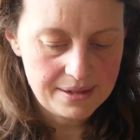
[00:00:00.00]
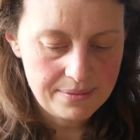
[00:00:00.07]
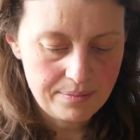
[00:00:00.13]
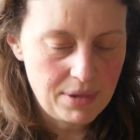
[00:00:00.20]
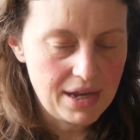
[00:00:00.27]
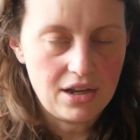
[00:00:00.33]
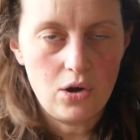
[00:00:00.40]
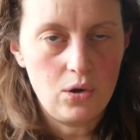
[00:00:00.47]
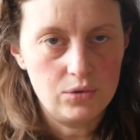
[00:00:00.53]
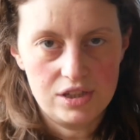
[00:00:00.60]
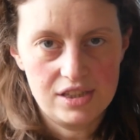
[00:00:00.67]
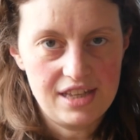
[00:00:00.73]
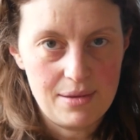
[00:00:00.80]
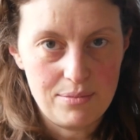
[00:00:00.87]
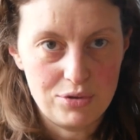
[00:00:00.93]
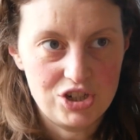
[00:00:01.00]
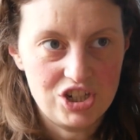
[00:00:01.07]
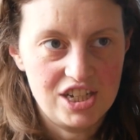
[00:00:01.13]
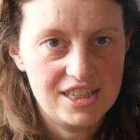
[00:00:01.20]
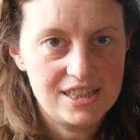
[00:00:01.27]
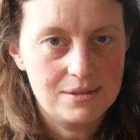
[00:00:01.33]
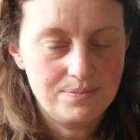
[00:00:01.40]
my coldest
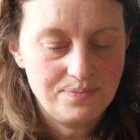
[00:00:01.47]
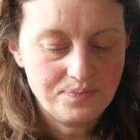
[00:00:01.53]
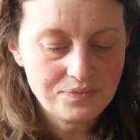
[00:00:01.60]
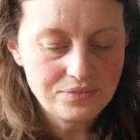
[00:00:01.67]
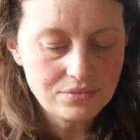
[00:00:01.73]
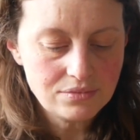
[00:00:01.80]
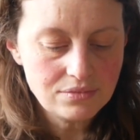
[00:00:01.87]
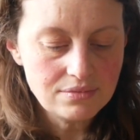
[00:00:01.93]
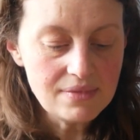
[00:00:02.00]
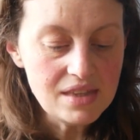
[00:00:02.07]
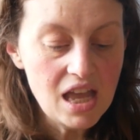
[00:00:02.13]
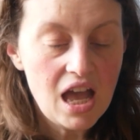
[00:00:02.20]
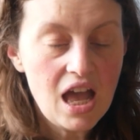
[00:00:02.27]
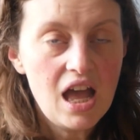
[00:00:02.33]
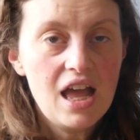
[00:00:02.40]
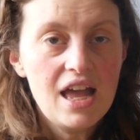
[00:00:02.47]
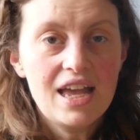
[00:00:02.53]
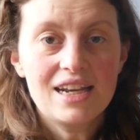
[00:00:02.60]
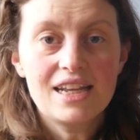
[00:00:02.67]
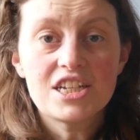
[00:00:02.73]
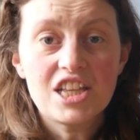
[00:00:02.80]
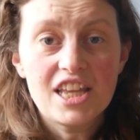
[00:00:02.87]
temperatures.
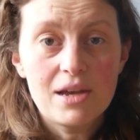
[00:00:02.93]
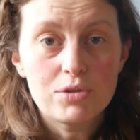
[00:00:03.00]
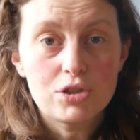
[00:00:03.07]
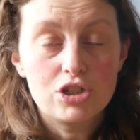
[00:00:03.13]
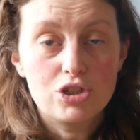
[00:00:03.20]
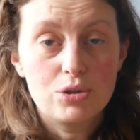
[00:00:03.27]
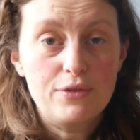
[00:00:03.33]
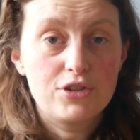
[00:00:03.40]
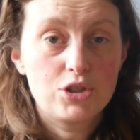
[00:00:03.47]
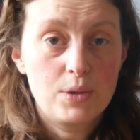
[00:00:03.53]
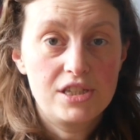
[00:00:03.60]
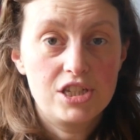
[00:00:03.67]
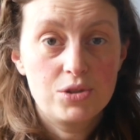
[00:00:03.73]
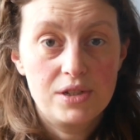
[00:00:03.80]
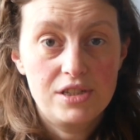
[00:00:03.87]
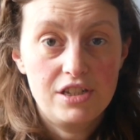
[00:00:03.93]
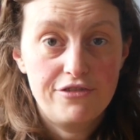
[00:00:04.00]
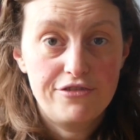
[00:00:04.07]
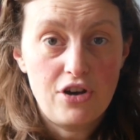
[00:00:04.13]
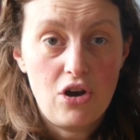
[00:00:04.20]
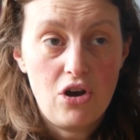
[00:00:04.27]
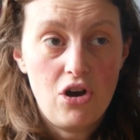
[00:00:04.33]
Initially I was going to do it for
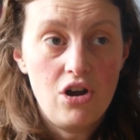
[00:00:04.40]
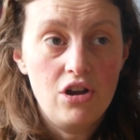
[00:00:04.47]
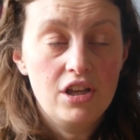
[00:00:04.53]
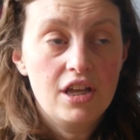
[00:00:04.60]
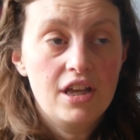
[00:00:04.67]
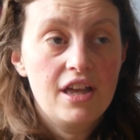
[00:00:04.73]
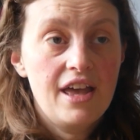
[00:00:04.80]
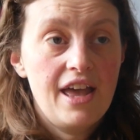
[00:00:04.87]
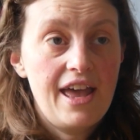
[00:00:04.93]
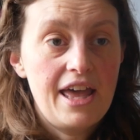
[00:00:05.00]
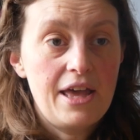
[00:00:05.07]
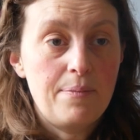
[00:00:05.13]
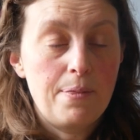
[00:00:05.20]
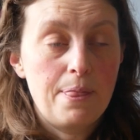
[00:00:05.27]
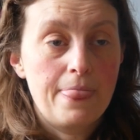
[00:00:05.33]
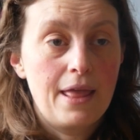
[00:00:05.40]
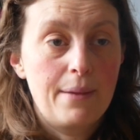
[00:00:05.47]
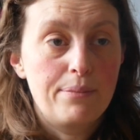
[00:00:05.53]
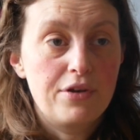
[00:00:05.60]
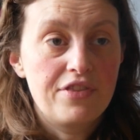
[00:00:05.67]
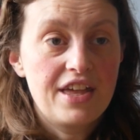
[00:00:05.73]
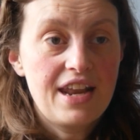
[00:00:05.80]
2024,
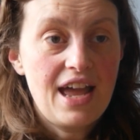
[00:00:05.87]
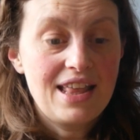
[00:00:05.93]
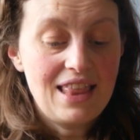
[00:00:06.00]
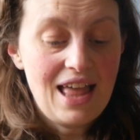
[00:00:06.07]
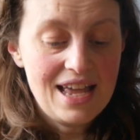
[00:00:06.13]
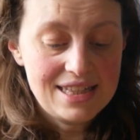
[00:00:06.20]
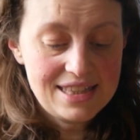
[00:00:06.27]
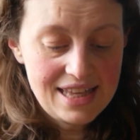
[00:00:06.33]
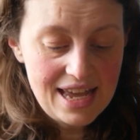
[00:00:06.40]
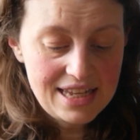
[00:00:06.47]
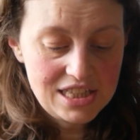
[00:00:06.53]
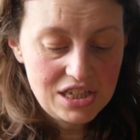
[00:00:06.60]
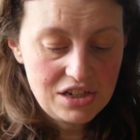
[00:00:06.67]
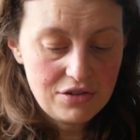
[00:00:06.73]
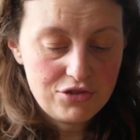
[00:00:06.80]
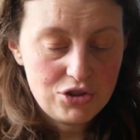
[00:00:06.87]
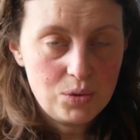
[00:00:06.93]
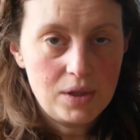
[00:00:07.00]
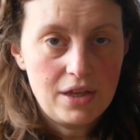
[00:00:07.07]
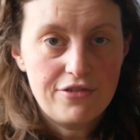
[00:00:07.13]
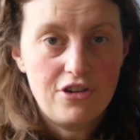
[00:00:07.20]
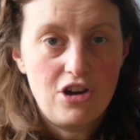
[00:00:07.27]
but then I liked the idea of
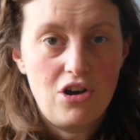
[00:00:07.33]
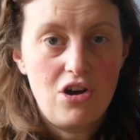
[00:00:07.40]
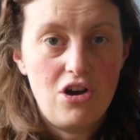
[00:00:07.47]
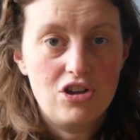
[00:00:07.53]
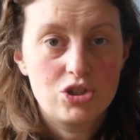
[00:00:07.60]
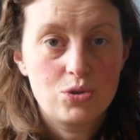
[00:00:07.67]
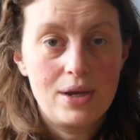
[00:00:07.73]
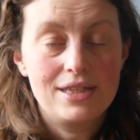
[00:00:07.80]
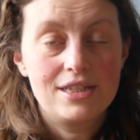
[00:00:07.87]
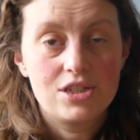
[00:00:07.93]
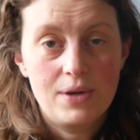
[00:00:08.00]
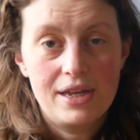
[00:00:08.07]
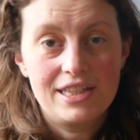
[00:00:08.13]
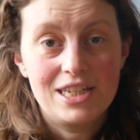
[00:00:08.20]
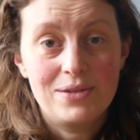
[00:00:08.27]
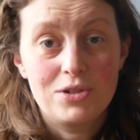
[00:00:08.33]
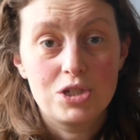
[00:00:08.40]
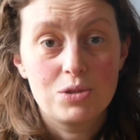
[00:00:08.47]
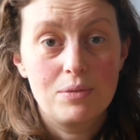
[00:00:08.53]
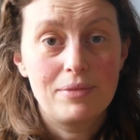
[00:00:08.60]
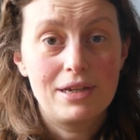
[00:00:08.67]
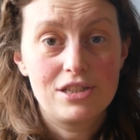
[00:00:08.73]
doing it for 2020, which
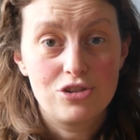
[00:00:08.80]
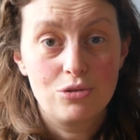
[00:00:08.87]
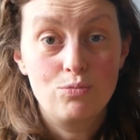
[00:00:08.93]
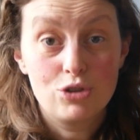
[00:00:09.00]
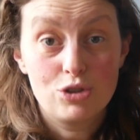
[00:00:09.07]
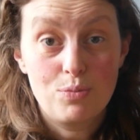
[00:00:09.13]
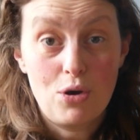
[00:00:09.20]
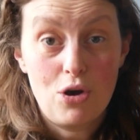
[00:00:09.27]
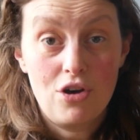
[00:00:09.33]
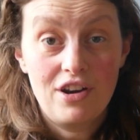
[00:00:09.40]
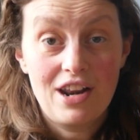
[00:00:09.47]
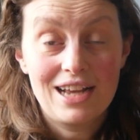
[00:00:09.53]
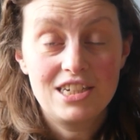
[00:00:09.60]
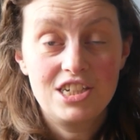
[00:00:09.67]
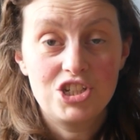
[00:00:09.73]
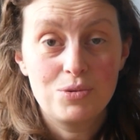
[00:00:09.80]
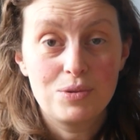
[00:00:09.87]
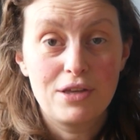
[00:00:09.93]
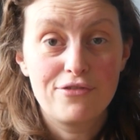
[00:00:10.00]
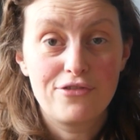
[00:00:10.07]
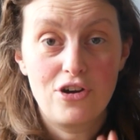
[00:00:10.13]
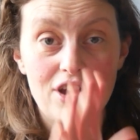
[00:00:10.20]
is when my son was born, and actually
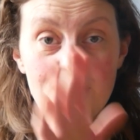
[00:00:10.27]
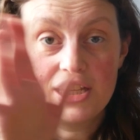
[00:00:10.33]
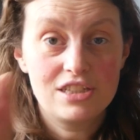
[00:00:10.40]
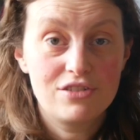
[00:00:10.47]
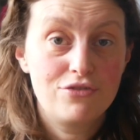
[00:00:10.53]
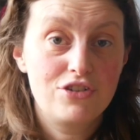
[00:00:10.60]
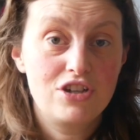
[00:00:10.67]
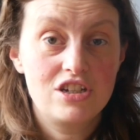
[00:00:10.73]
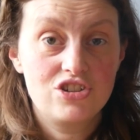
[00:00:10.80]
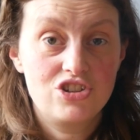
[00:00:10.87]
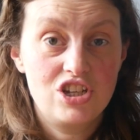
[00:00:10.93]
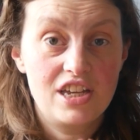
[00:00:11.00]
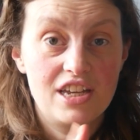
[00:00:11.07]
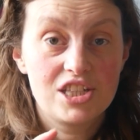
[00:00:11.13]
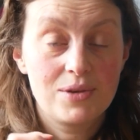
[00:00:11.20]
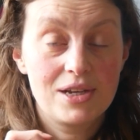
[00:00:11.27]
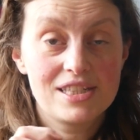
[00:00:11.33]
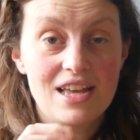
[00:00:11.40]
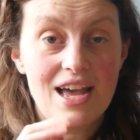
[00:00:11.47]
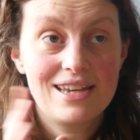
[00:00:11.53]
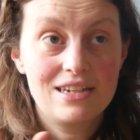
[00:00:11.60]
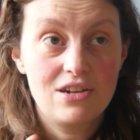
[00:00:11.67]
doing it for his first year. So I
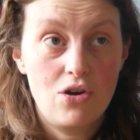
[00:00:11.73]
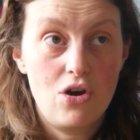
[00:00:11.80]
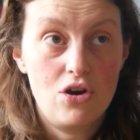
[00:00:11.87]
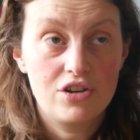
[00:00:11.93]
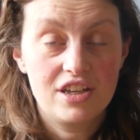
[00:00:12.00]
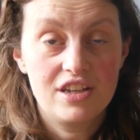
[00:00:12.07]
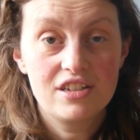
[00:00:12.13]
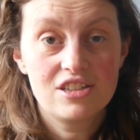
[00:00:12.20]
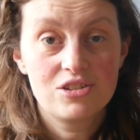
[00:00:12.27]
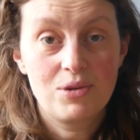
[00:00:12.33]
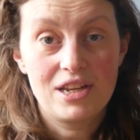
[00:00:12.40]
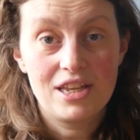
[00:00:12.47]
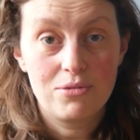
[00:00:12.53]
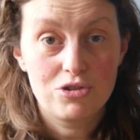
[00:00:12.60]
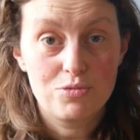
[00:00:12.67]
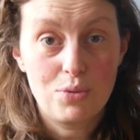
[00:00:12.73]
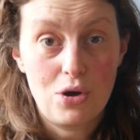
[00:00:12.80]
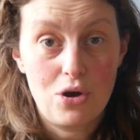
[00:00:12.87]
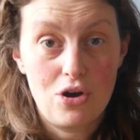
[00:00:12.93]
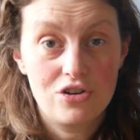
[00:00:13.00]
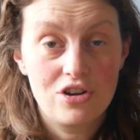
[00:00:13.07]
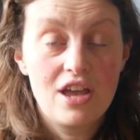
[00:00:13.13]
started in August when he was
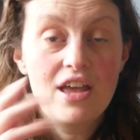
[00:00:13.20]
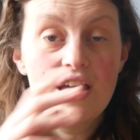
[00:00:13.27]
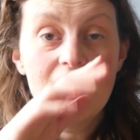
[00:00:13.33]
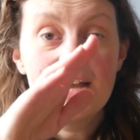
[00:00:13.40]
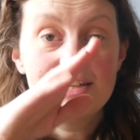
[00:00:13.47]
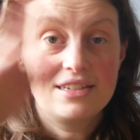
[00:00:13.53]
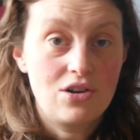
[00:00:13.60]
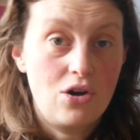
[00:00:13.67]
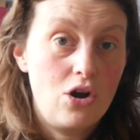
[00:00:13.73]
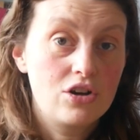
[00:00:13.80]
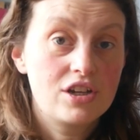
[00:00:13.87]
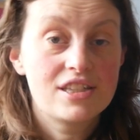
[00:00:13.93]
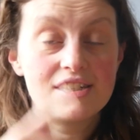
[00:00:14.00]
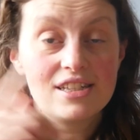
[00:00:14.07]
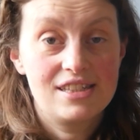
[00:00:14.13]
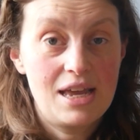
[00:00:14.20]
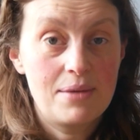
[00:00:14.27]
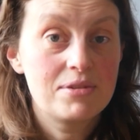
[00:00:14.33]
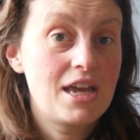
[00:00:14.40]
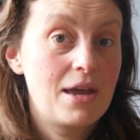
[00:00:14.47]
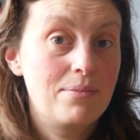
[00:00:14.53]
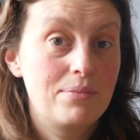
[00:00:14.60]
born. I did August to
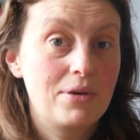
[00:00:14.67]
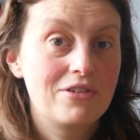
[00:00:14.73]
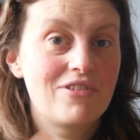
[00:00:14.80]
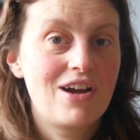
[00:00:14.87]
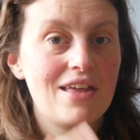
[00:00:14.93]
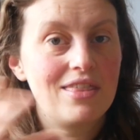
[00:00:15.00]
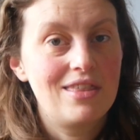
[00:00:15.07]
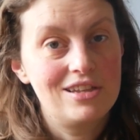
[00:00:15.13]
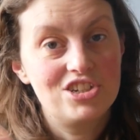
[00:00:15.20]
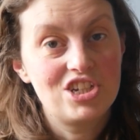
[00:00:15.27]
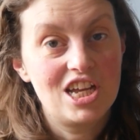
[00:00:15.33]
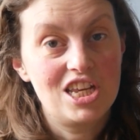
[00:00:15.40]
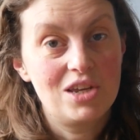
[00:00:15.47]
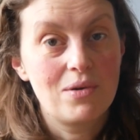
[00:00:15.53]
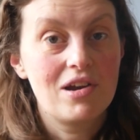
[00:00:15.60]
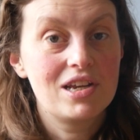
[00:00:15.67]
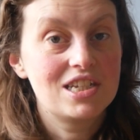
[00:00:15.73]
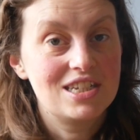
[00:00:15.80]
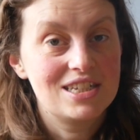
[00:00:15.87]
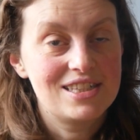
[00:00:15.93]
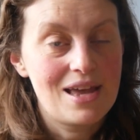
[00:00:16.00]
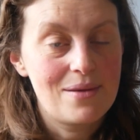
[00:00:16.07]
September rather than January to
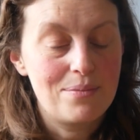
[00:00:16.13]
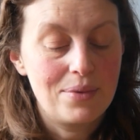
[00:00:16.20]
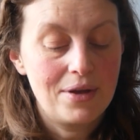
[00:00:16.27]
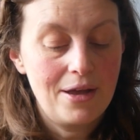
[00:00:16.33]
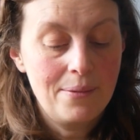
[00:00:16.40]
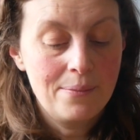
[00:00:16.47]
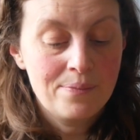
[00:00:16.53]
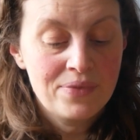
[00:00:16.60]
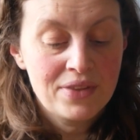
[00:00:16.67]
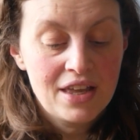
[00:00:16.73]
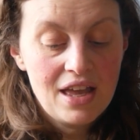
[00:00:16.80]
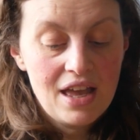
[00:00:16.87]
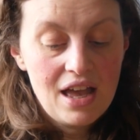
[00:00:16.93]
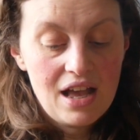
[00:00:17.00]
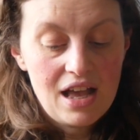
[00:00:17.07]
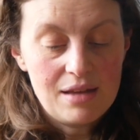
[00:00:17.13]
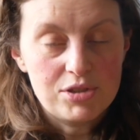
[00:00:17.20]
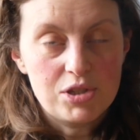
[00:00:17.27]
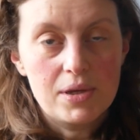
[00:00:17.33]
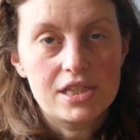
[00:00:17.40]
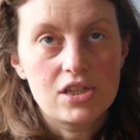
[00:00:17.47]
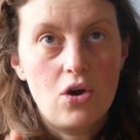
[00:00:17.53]
December.
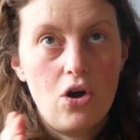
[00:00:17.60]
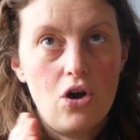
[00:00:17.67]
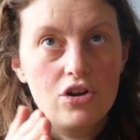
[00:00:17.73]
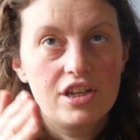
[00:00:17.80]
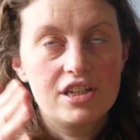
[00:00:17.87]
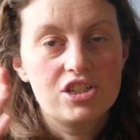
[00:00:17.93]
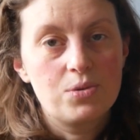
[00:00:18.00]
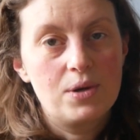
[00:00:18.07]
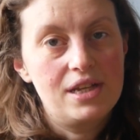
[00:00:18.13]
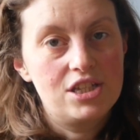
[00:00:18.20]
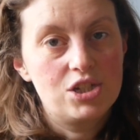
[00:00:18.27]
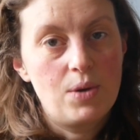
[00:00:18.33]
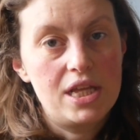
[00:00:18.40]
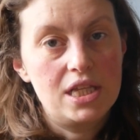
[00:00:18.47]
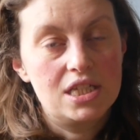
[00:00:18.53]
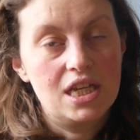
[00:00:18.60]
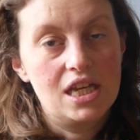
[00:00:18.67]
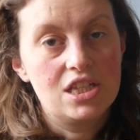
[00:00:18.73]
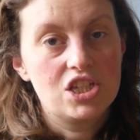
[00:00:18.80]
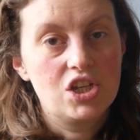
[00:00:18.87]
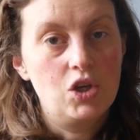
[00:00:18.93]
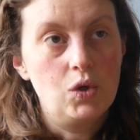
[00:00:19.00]
So it's August
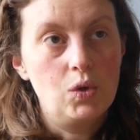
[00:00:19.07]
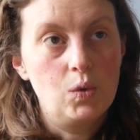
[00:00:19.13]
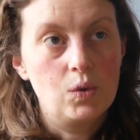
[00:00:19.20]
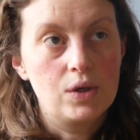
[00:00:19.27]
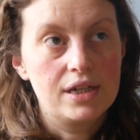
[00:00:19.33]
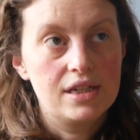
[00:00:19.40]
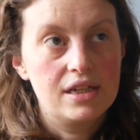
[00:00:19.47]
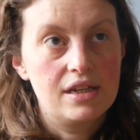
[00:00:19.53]
2020 to,